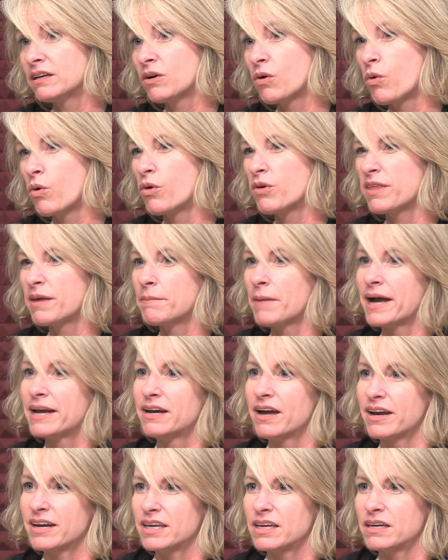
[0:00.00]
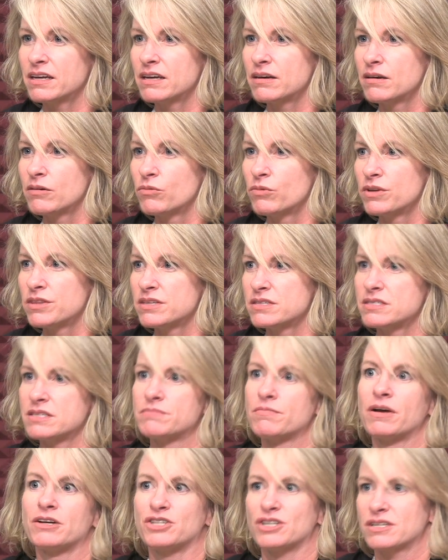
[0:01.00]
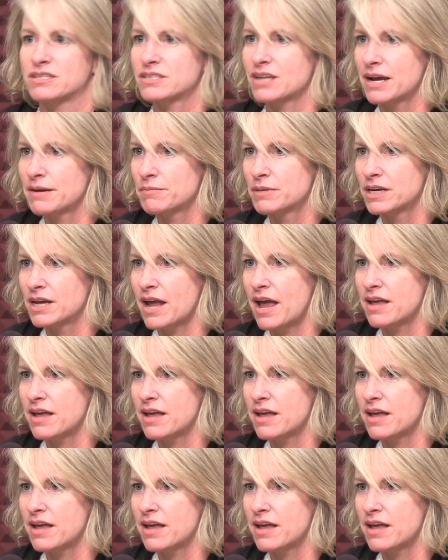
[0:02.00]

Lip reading: or they might not eat it with as much excitement